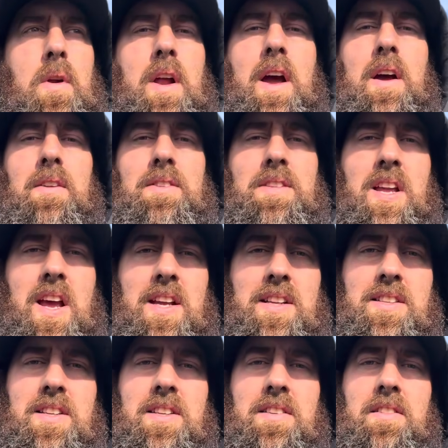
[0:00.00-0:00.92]
out and
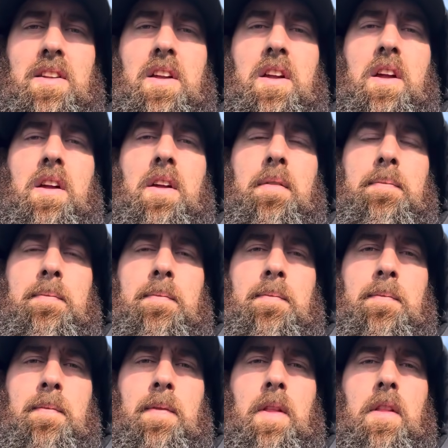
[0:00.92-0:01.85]
testing,
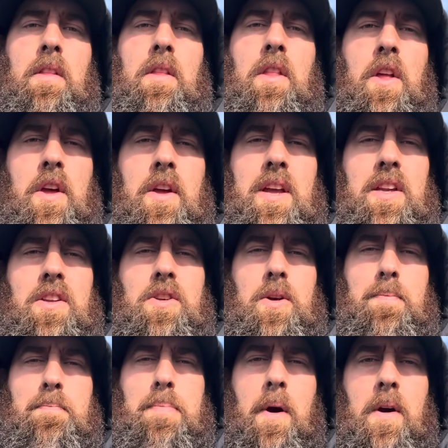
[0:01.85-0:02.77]
look at
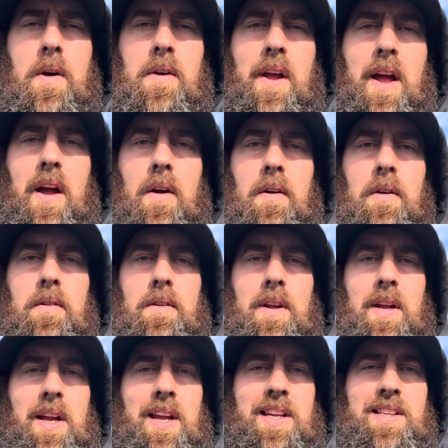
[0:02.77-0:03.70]
your burnout.
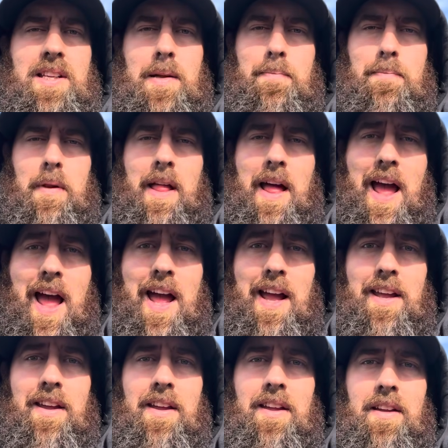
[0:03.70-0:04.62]
Is it
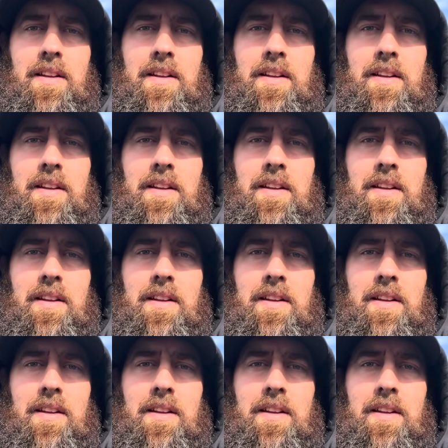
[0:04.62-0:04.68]
black?